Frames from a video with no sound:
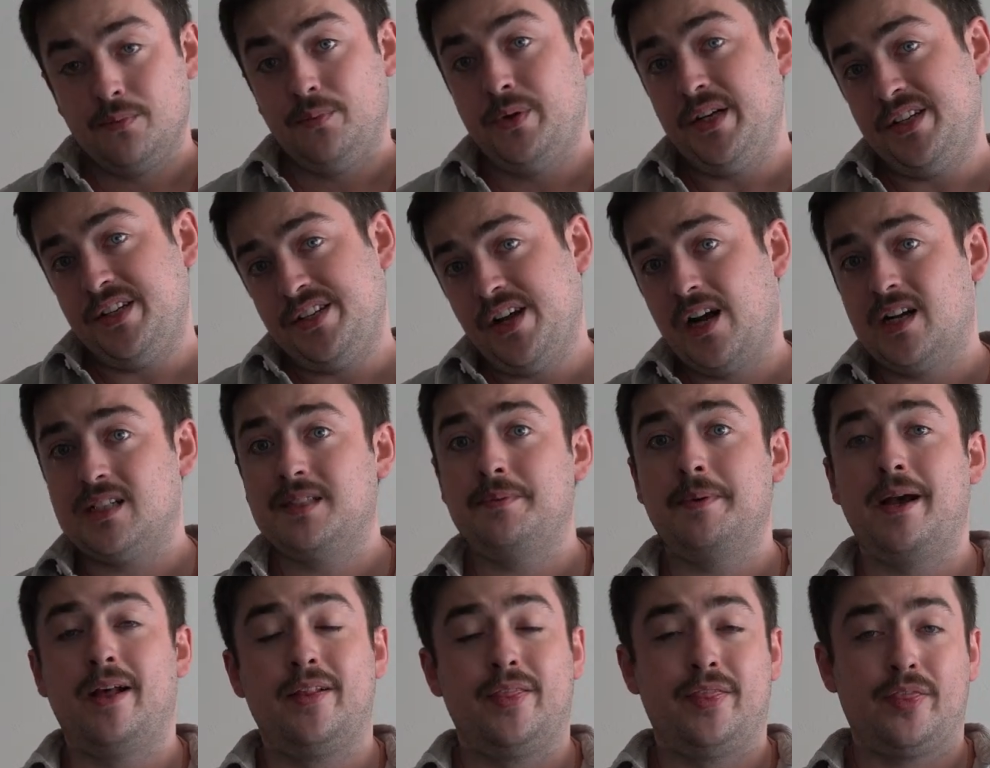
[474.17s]
We talked
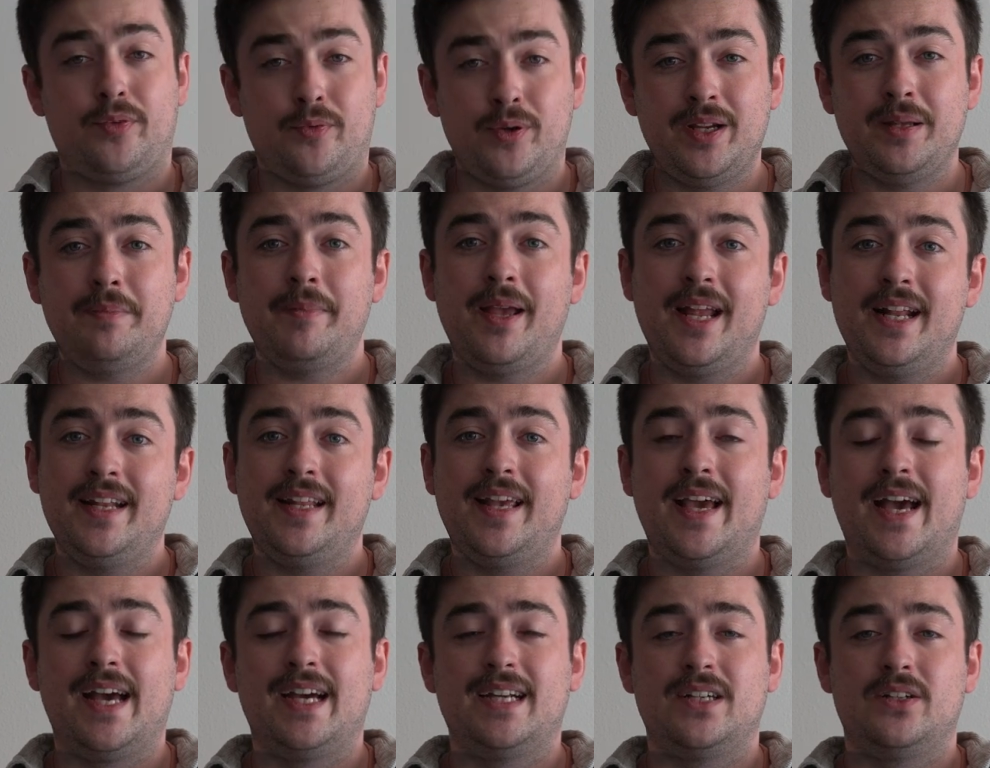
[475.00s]
about three main
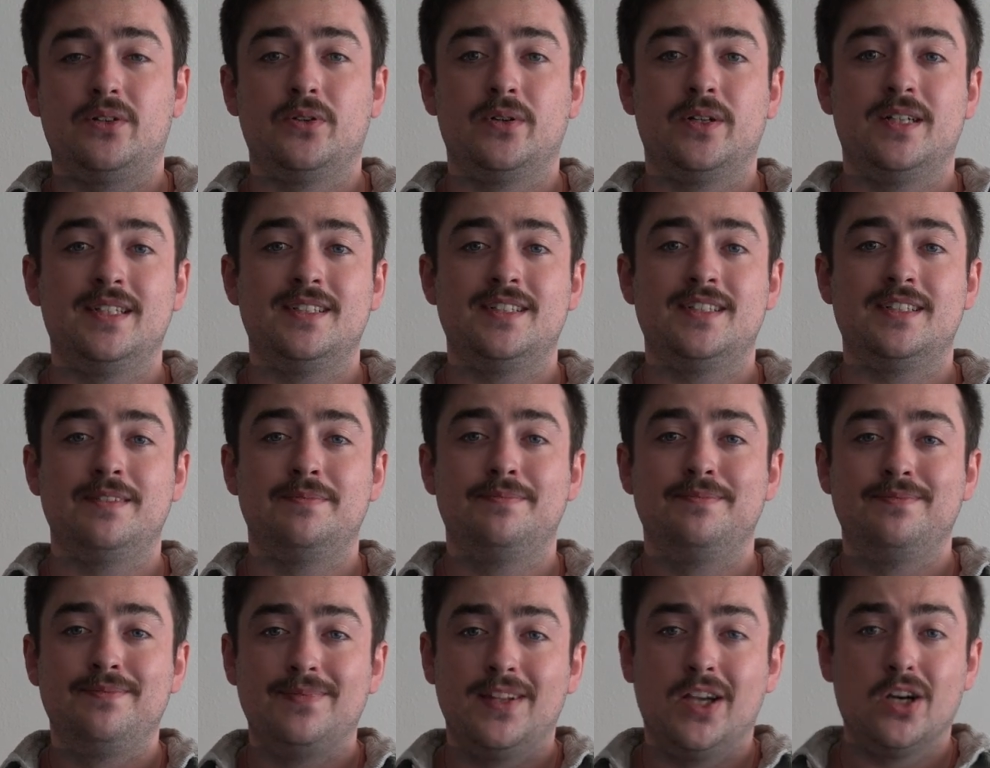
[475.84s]
categories:
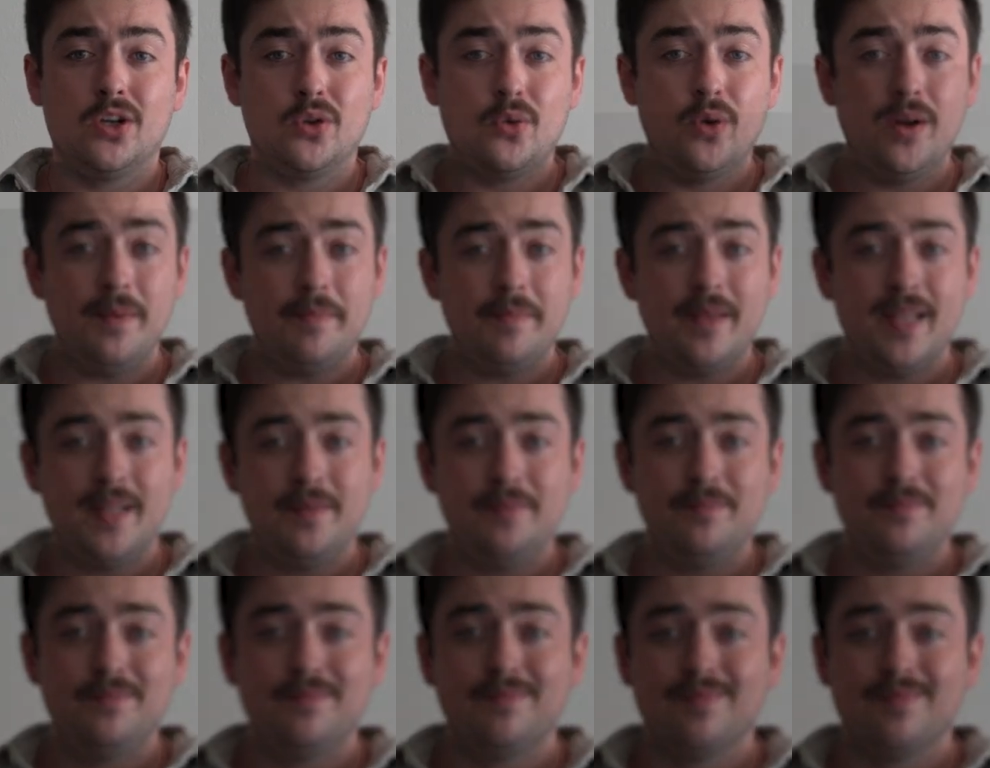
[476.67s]
equipment,